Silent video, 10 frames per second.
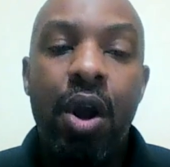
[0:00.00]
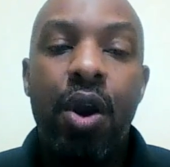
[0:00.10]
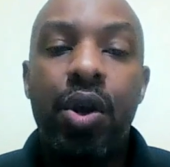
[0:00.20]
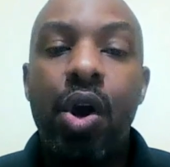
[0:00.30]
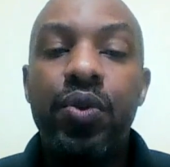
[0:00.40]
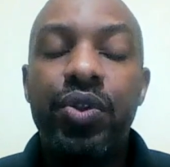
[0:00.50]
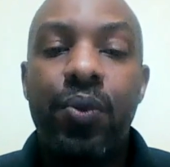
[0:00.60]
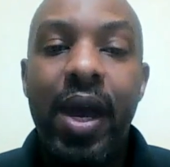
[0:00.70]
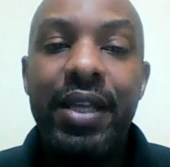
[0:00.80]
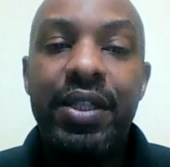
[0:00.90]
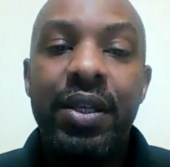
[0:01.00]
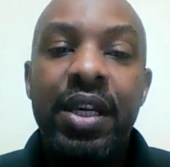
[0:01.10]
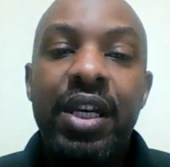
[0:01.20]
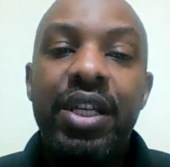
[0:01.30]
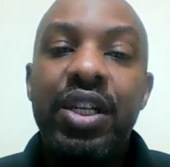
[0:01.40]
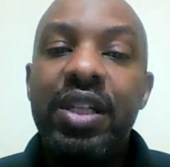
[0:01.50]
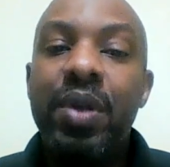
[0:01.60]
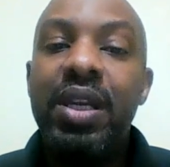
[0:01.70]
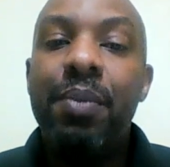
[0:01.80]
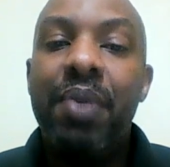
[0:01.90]
Her coach writes, "She has
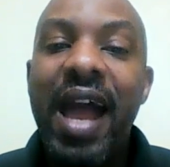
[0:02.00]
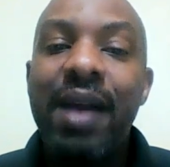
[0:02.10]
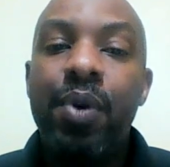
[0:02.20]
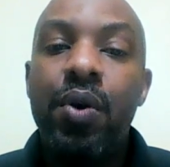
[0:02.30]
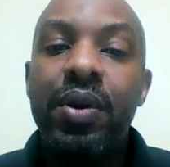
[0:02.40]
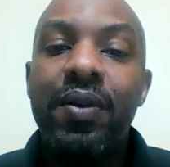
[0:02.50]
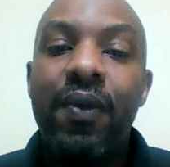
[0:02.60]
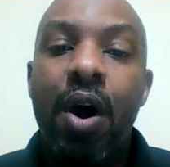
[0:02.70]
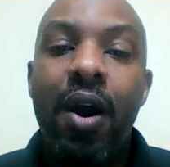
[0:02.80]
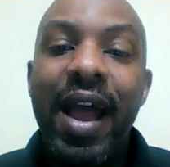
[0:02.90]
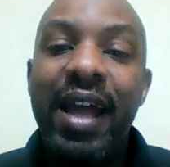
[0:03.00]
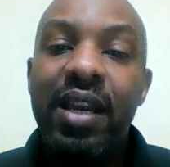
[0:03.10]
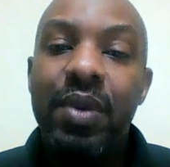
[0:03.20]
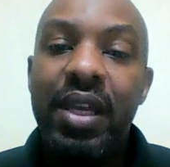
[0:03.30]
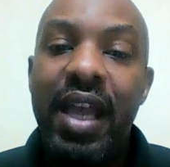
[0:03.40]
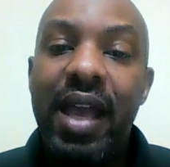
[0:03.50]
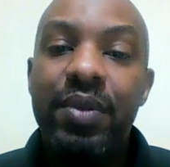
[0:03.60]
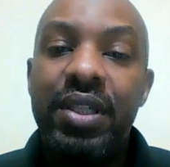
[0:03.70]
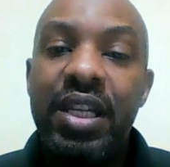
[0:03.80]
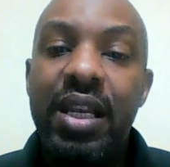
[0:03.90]
been the backbone of our academic
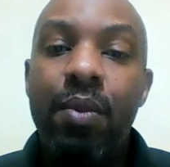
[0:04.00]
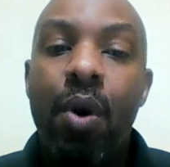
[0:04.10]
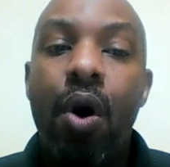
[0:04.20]
games team